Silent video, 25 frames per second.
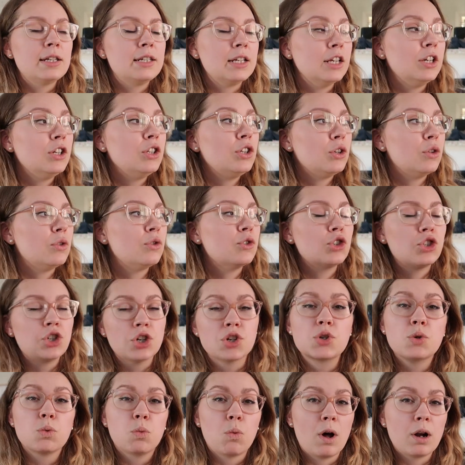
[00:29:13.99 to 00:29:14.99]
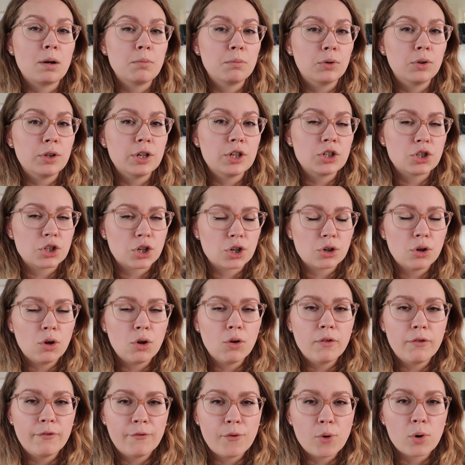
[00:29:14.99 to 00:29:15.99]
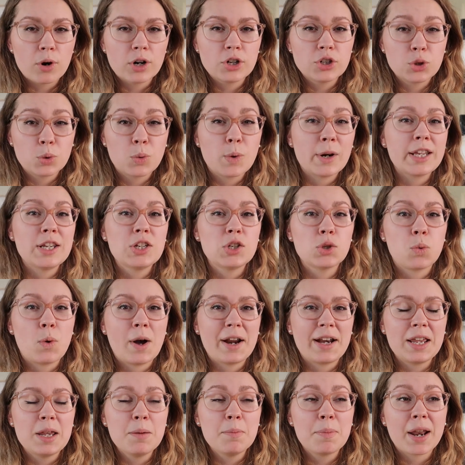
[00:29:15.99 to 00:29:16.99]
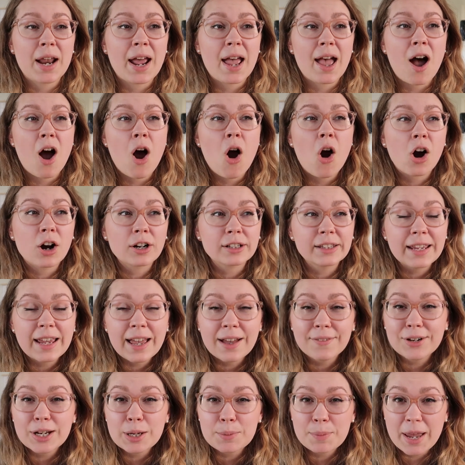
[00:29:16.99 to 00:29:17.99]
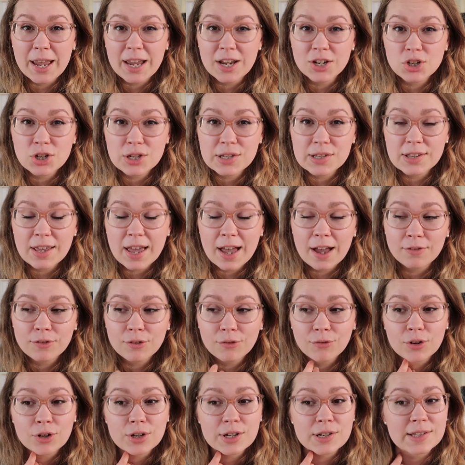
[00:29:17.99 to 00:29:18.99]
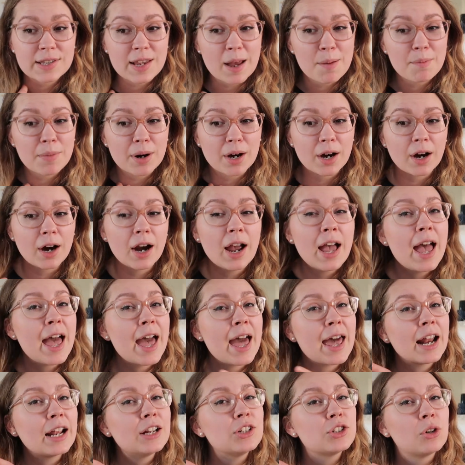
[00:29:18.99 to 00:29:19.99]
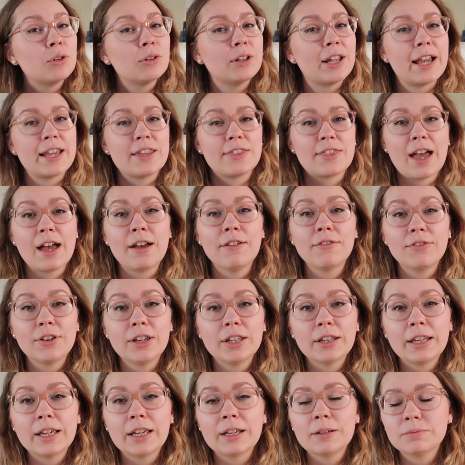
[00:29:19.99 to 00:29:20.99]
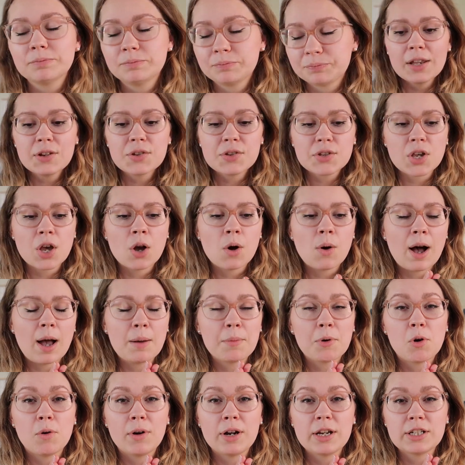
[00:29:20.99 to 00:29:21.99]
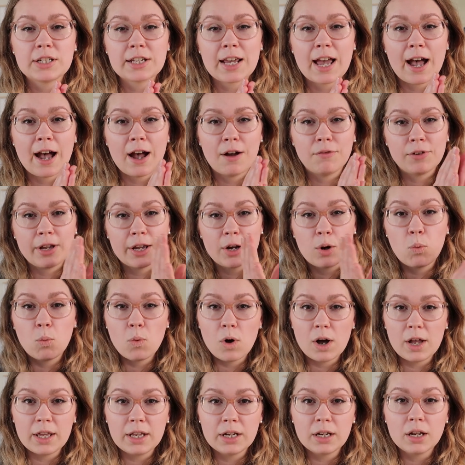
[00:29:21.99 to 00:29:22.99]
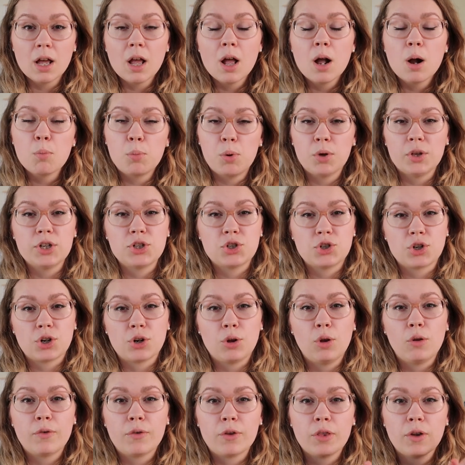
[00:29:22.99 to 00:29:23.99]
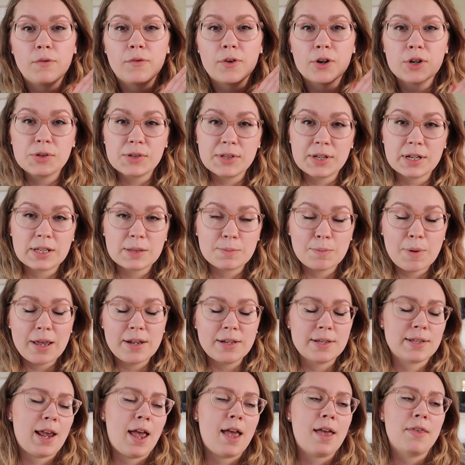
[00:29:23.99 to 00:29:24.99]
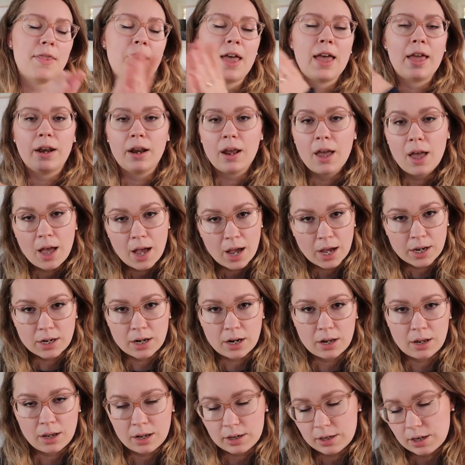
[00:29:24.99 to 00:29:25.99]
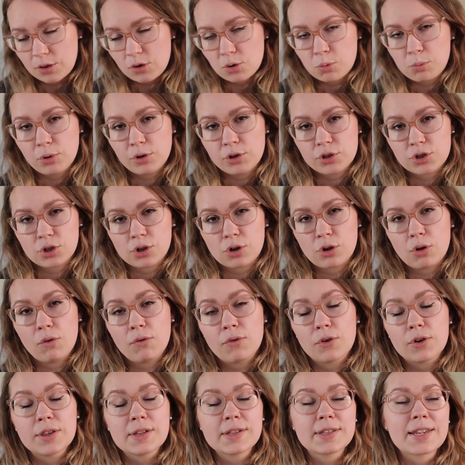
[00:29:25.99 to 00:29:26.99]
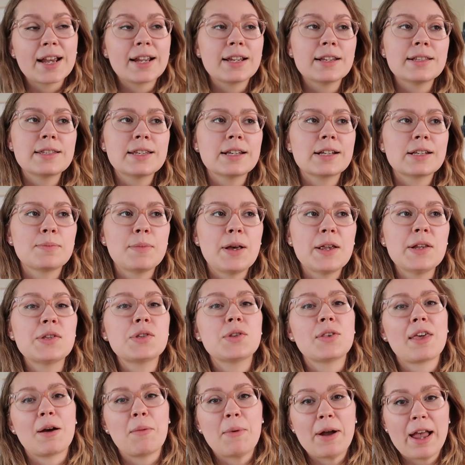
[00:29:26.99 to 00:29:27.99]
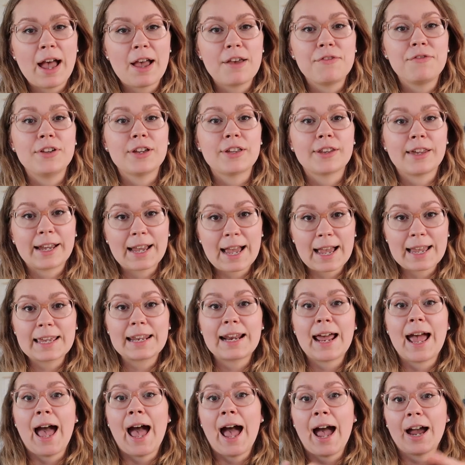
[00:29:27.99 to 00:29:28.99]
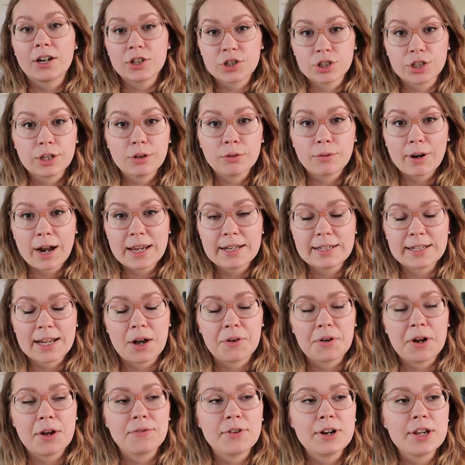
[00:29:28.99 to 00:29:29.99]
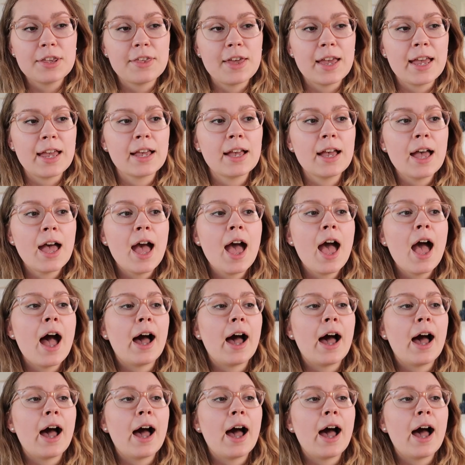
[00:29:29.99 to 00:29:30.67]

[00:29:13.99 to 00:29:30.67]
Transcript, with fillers: did use just one bullet journal for 2020, but I hardly have any pages left for December and I don't like that feeling. And so I'm going to have like one bullet journal for the first six months and then an another bullet journal for the second six months. So that way I feel like I can actually write down everything.